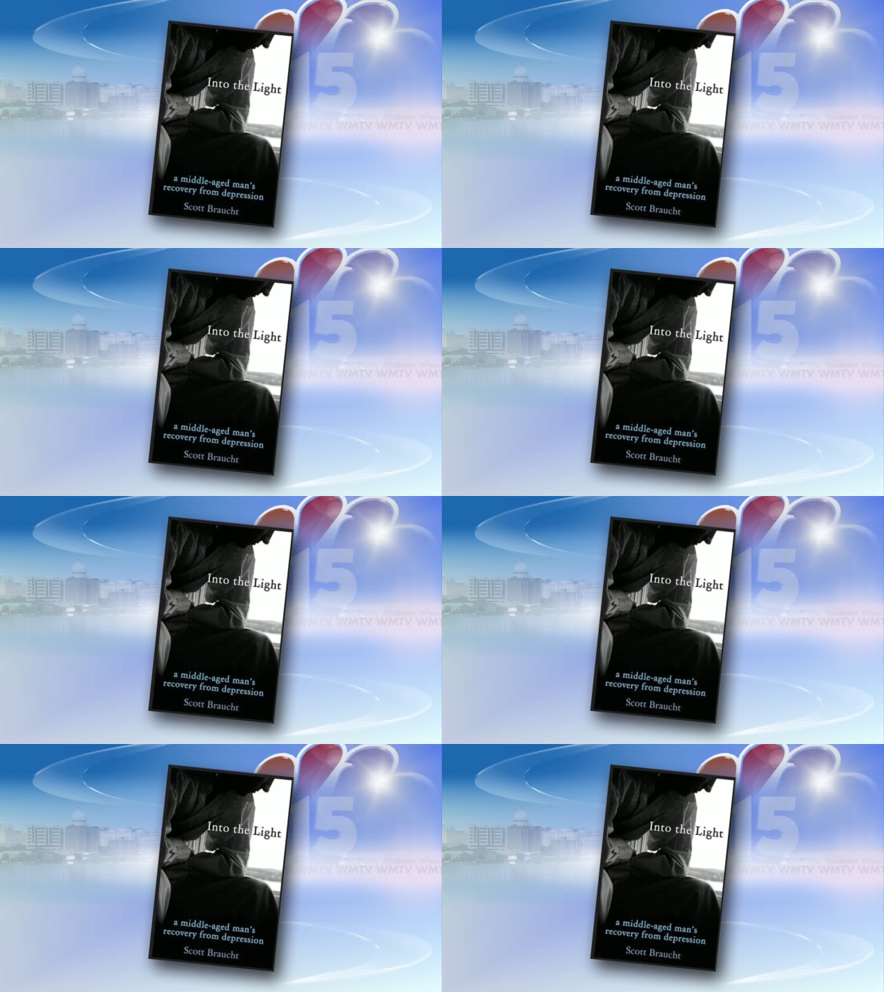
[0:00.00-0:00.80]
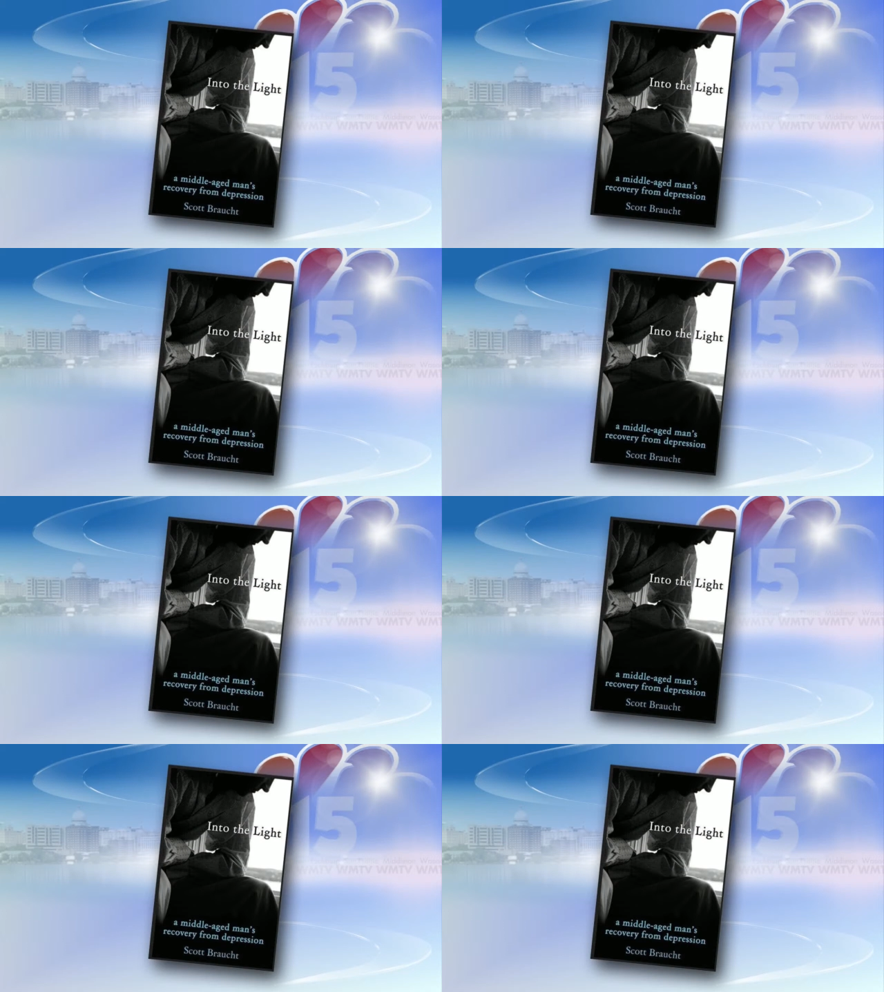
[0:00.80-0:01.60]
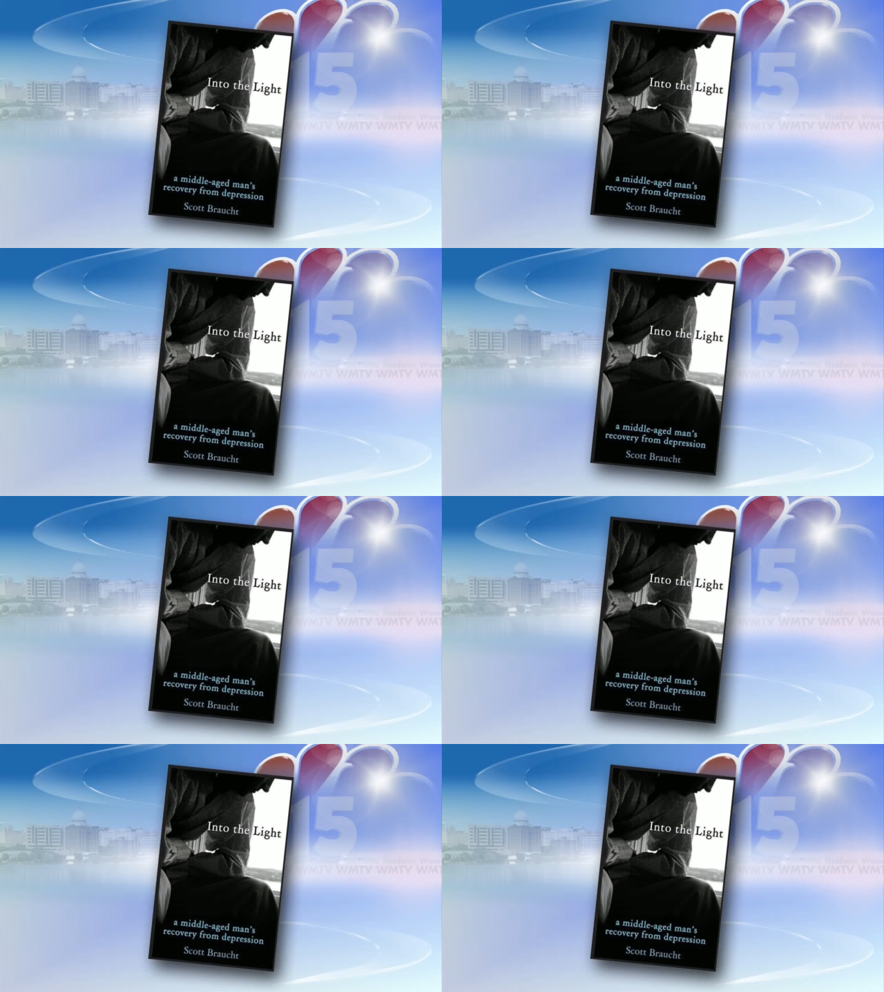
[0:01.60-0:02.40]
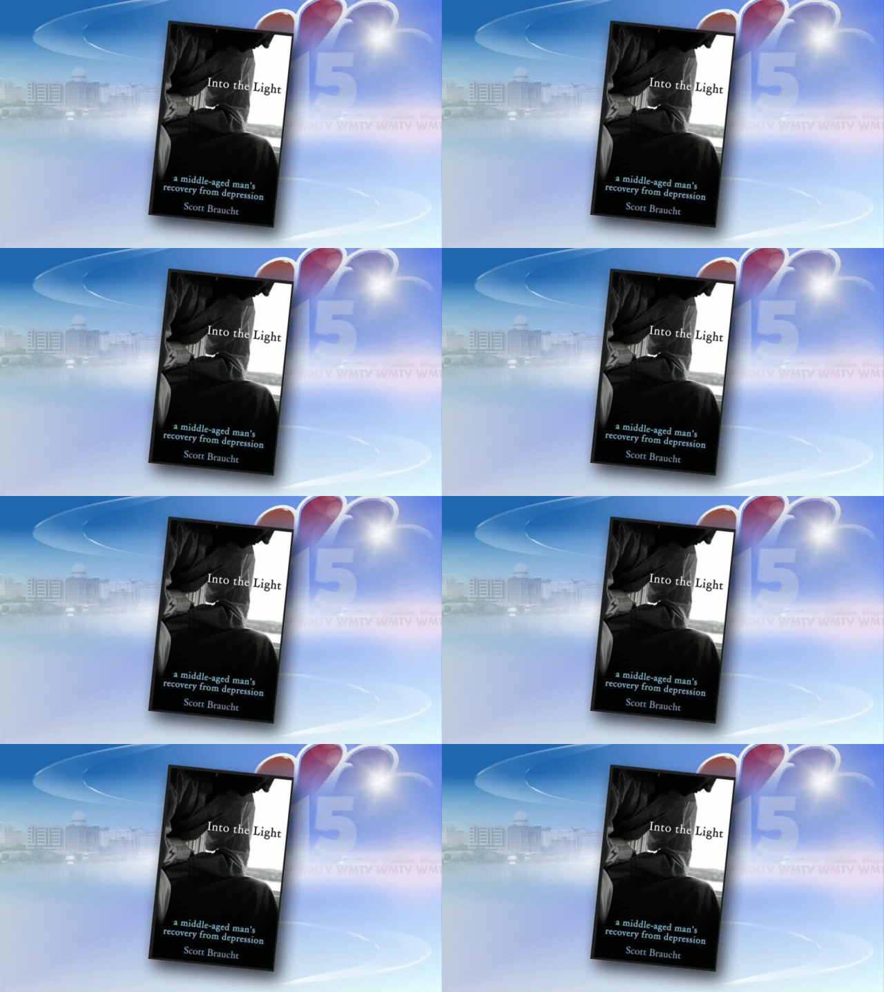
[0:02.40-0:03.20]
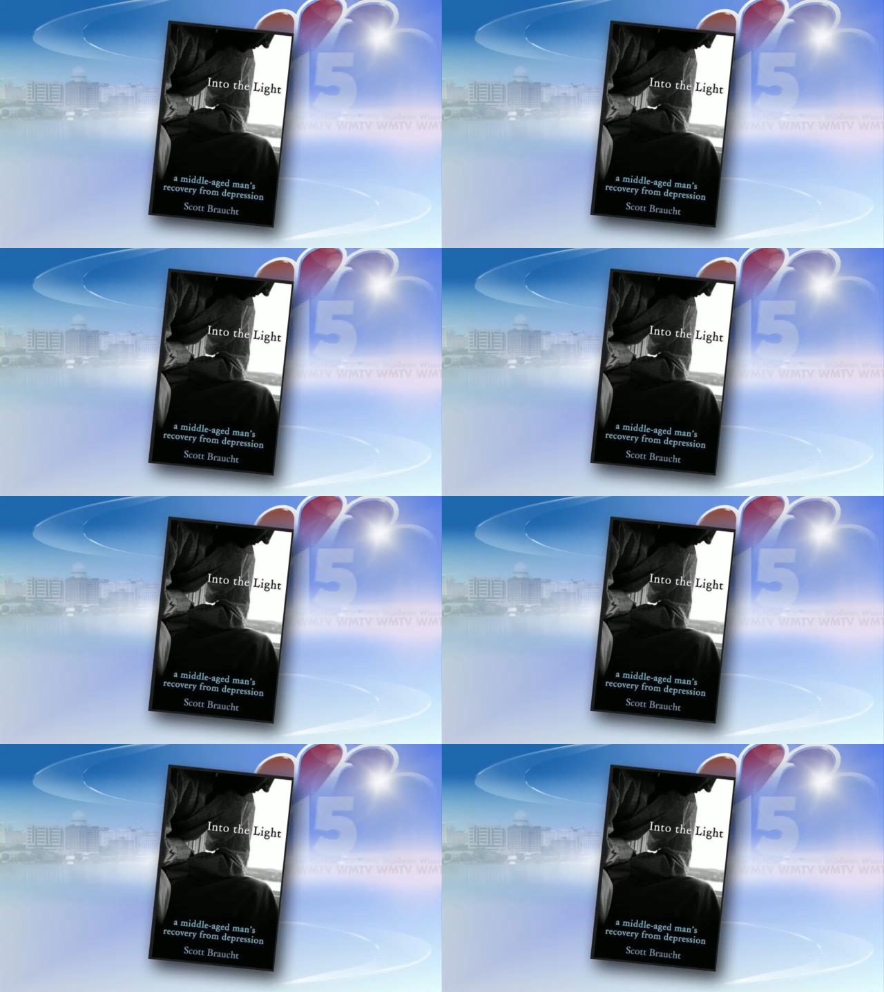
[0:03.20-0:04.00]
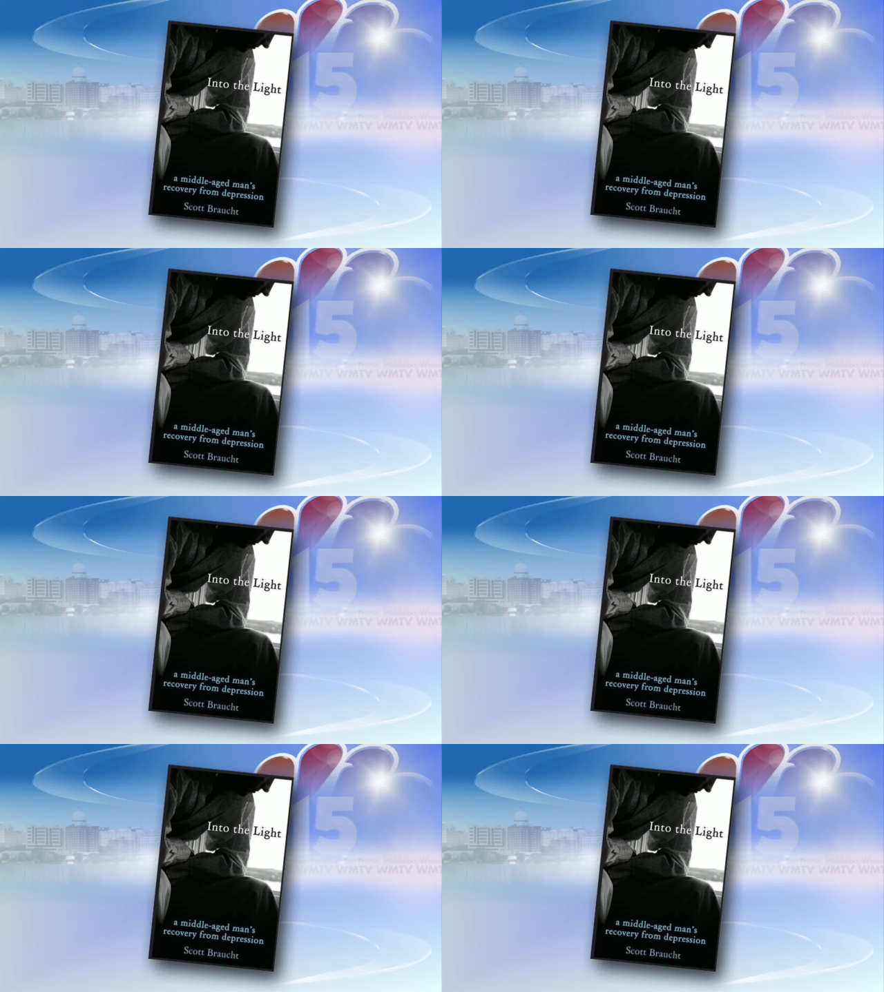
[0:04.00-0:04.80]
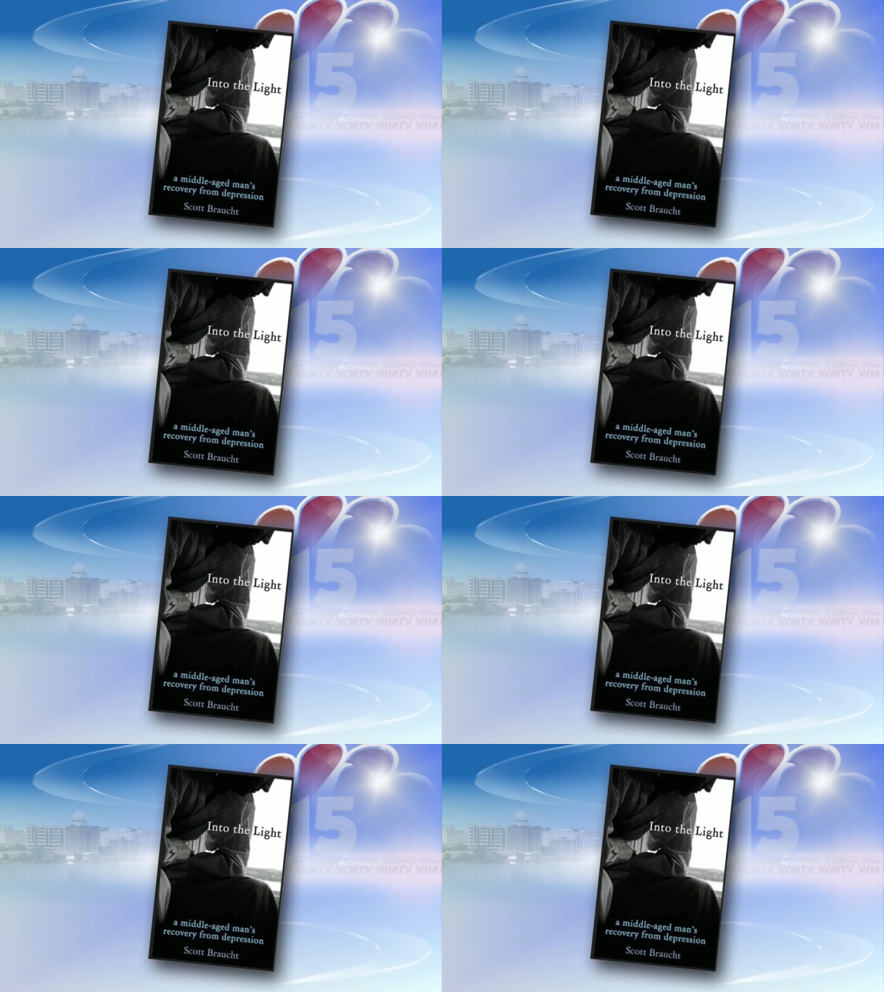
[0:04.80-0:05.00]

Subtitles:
Nobody's mouth can be seen.